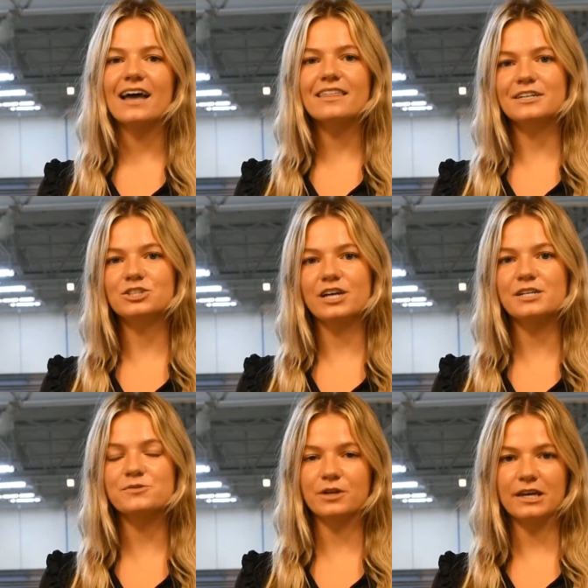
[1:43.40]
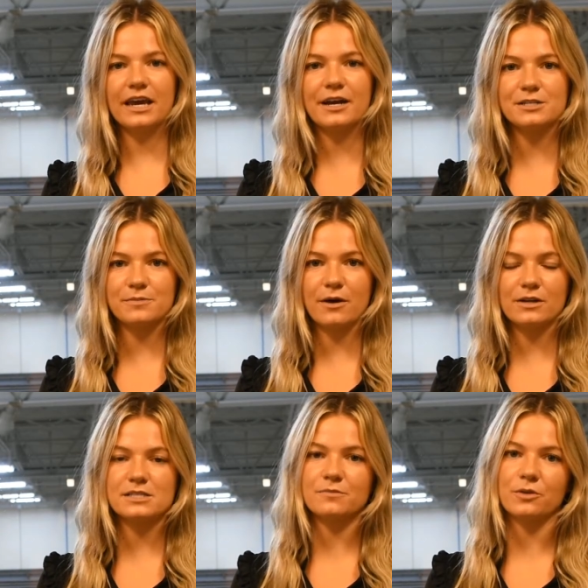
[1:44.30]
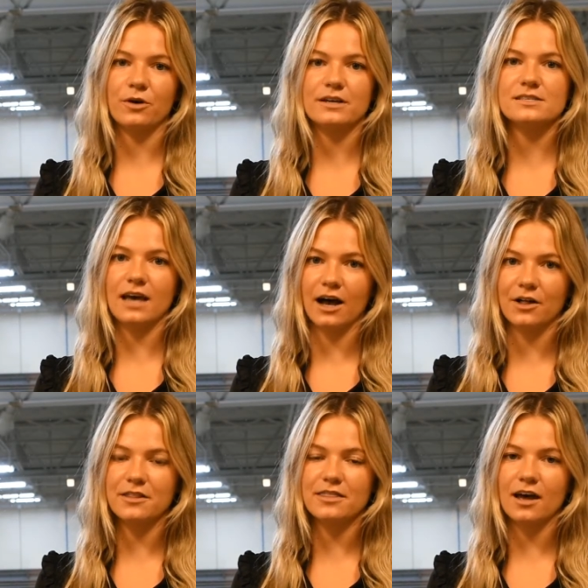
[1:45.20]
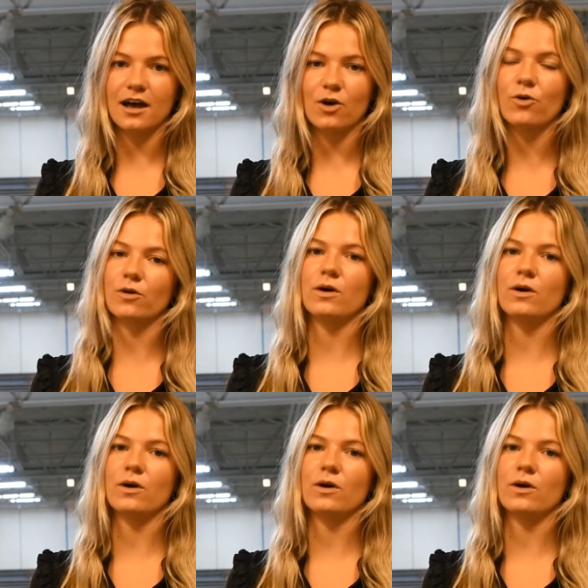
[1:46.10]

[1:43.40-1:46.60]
I think GS really cares about its employees' health. COR